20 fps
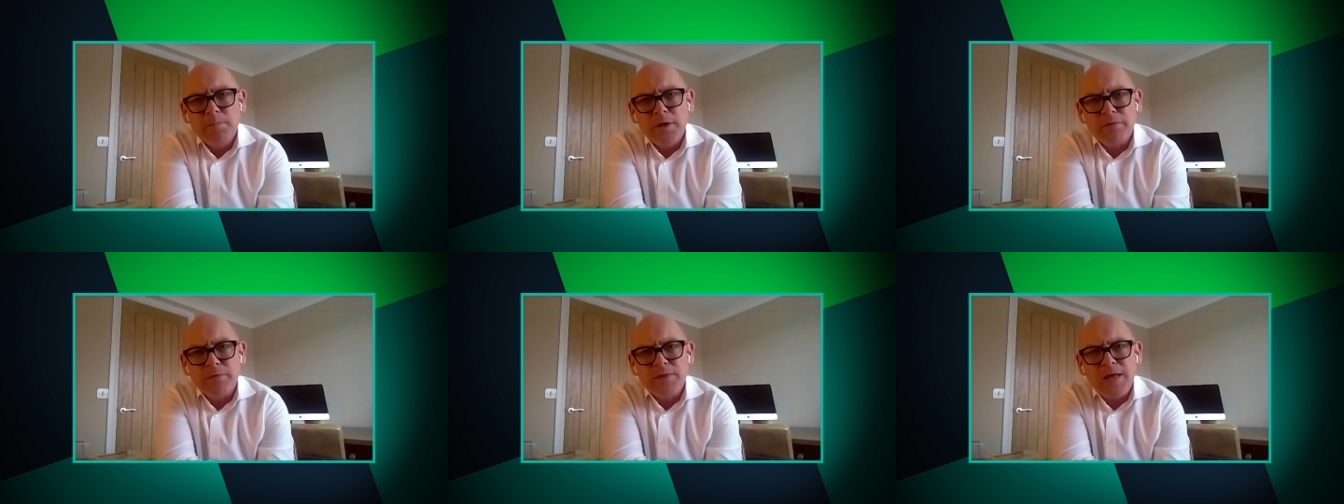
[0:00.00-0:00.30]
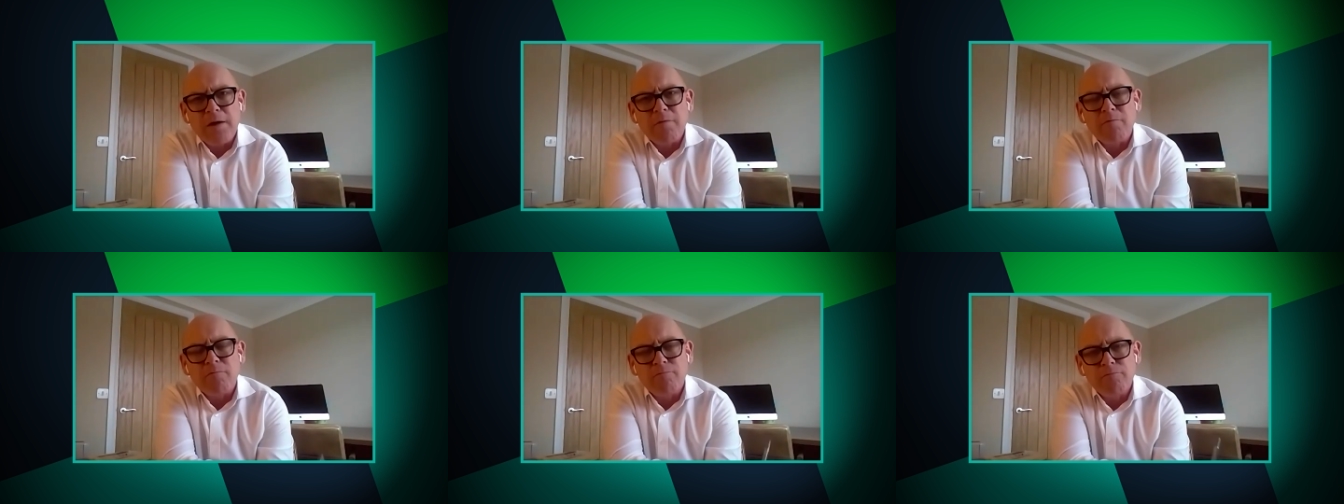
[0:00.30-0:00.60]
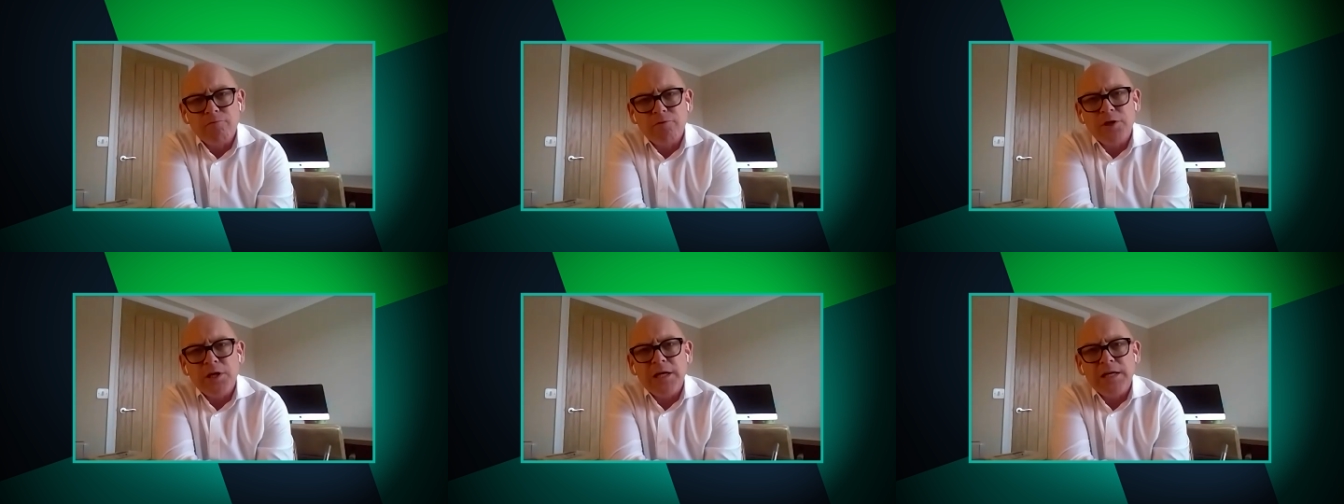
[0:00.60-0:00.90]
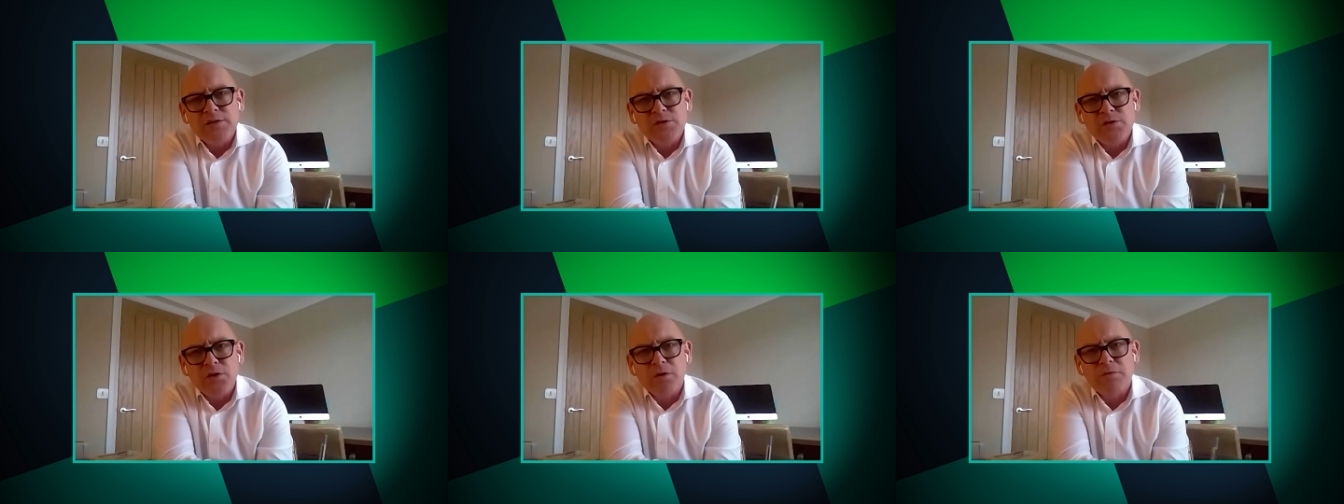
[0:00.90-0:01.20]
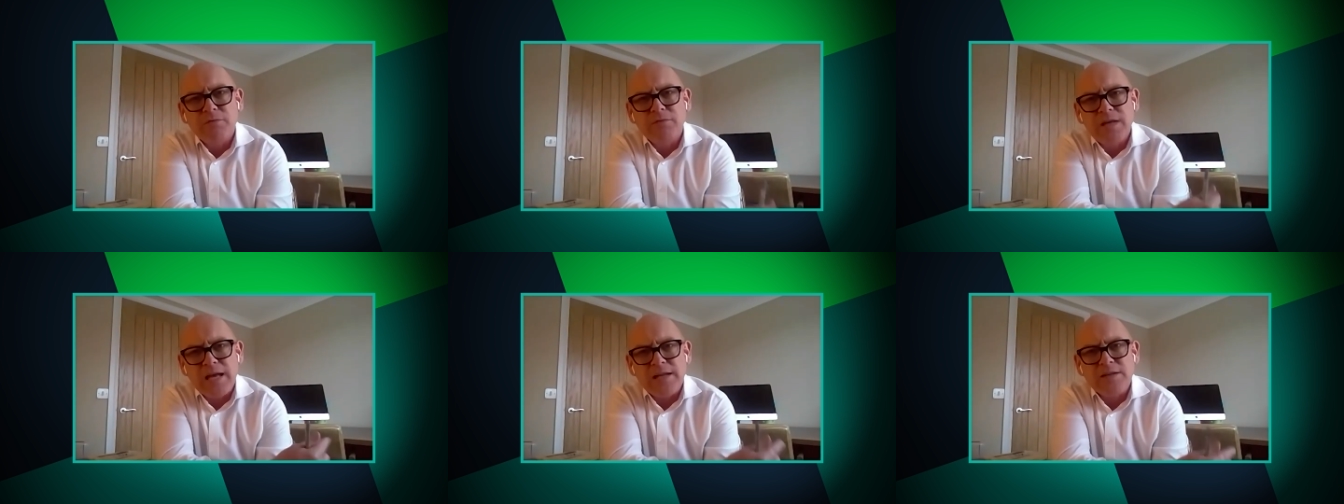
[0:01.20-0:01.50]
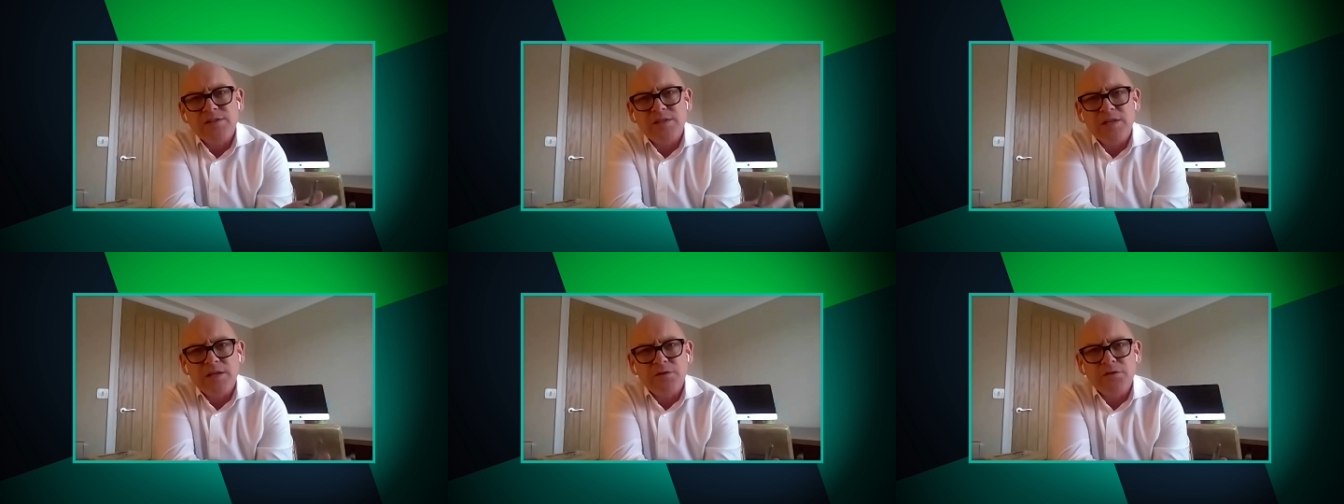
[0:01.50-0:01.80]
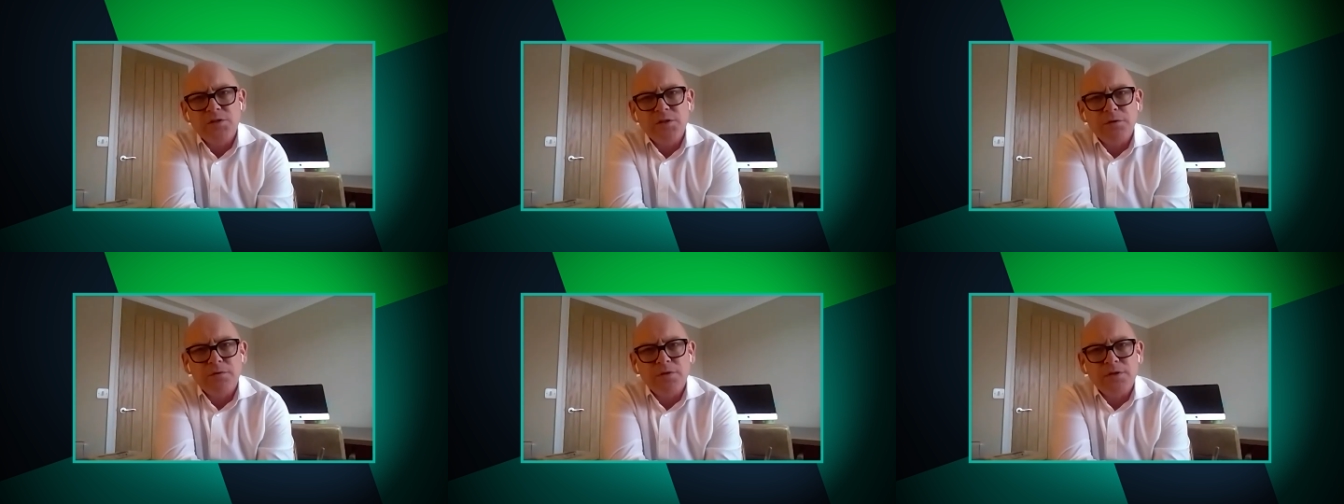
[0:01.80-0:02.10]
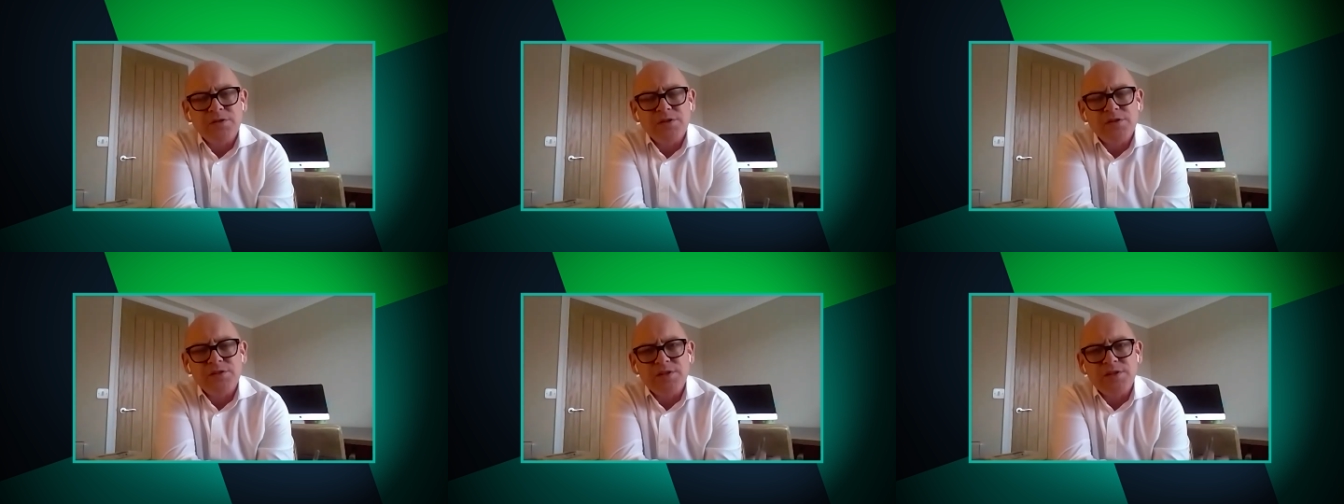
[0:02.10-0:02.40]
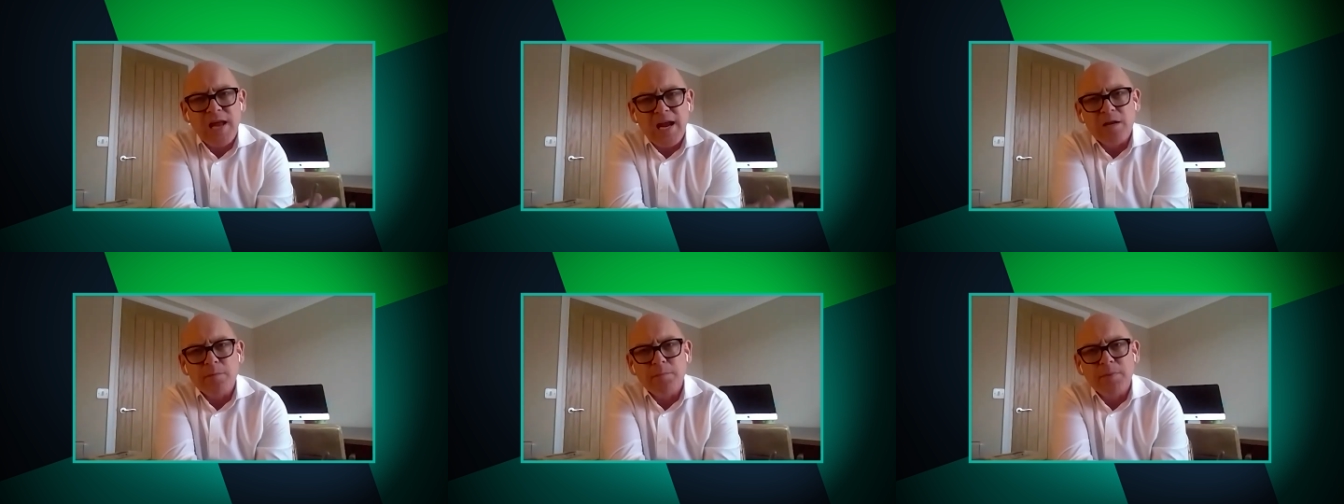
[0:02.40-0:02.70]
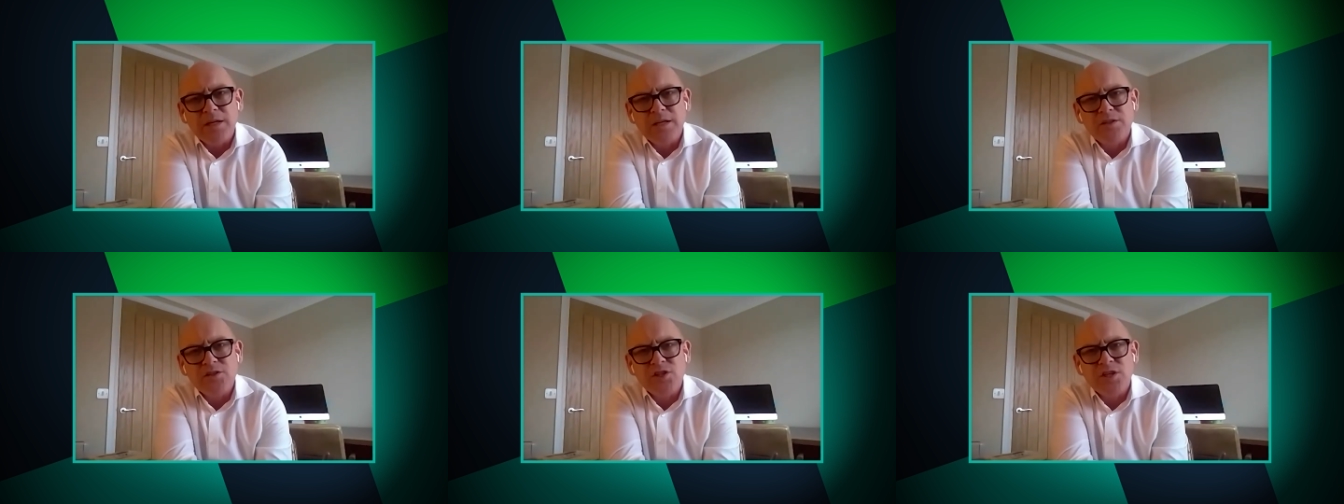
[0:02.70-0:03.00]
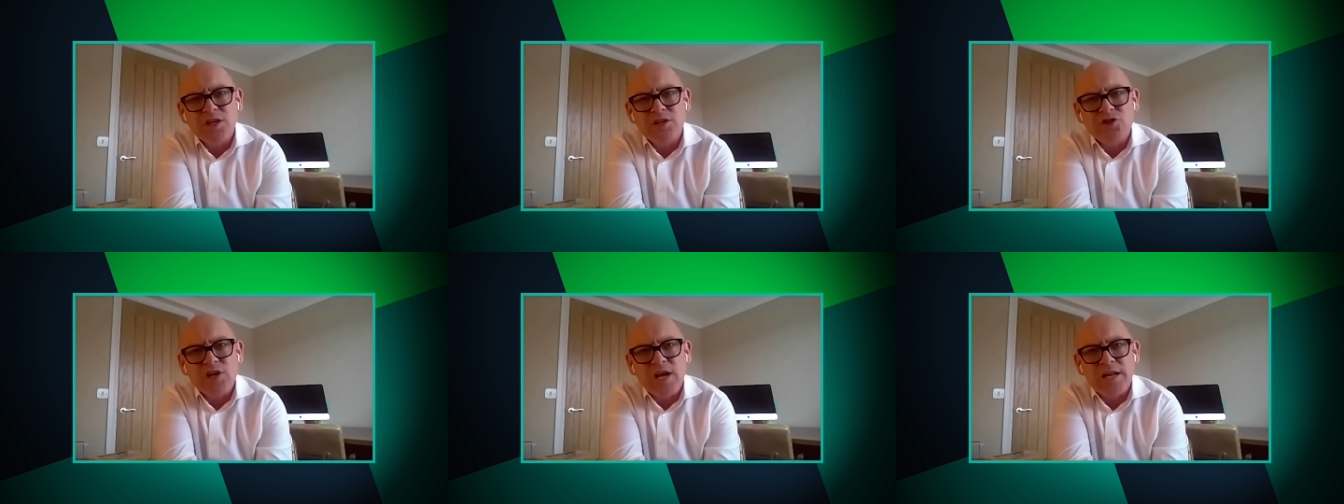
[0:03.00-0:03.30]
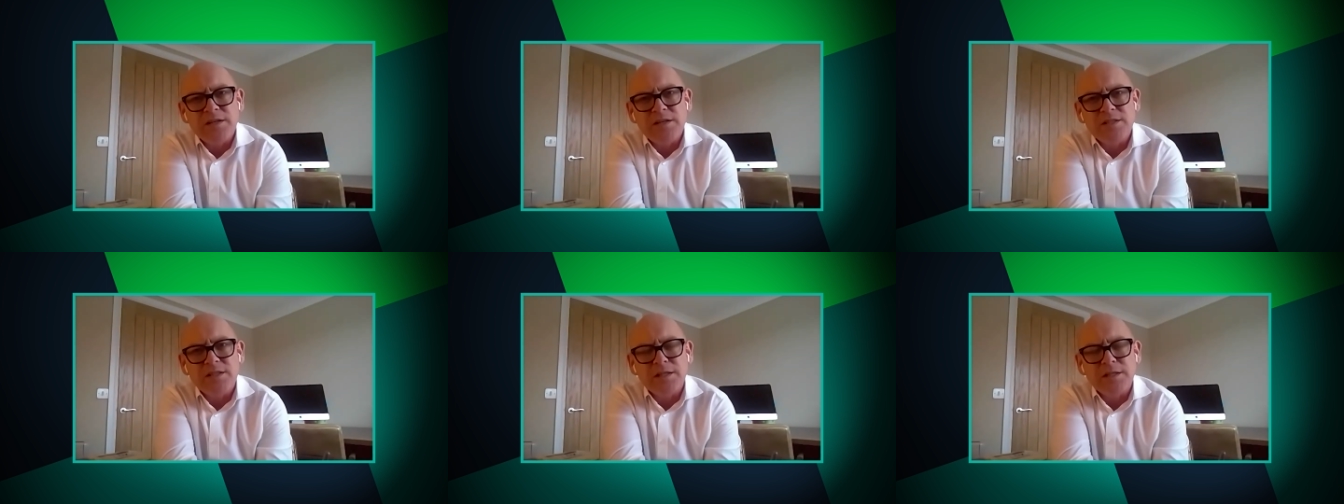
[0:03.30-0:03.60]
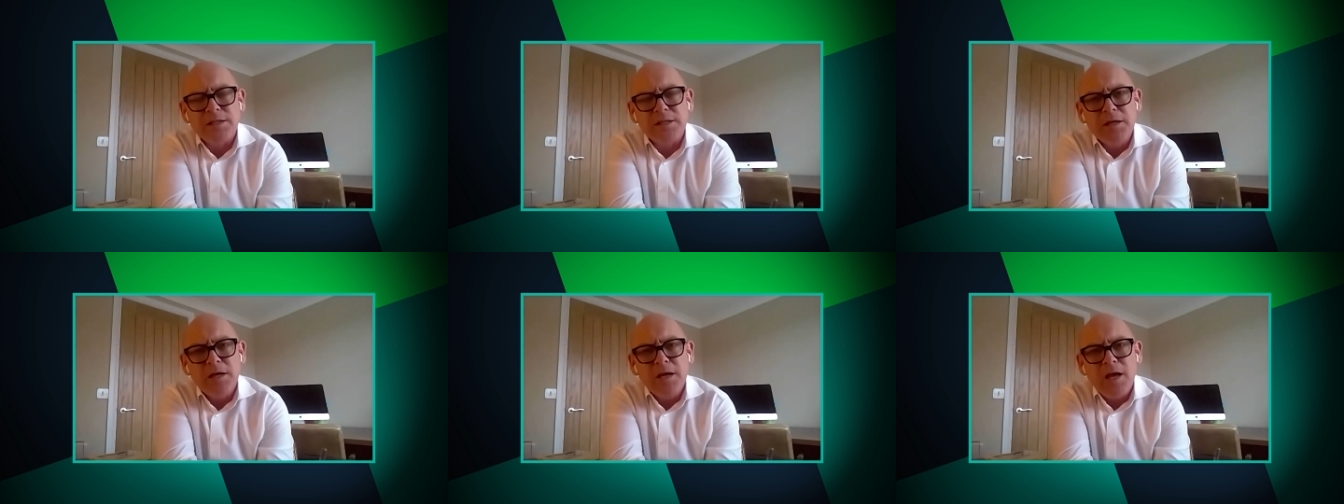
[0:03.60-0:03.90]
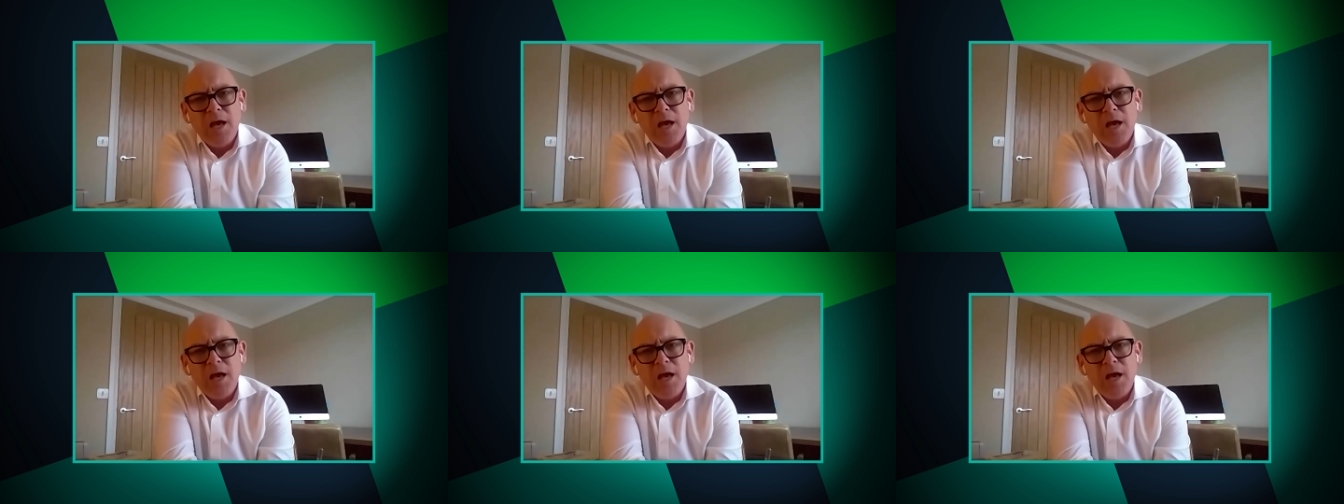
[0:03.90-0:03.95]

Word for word: but that really sort of gets into the sustainability agenda